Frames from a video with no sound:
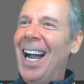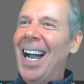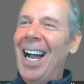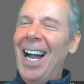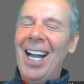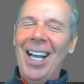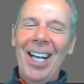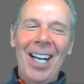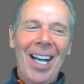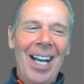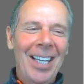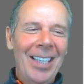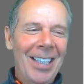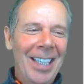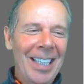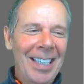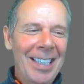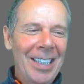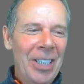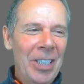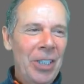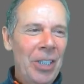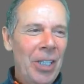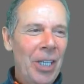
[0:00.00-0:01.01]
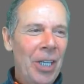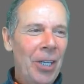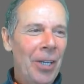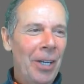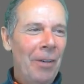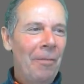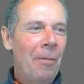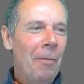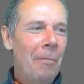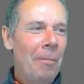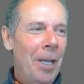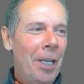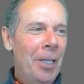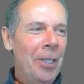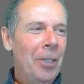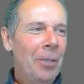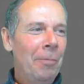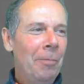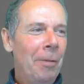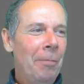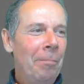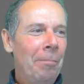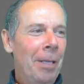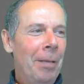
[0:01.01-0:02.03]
I like to share information with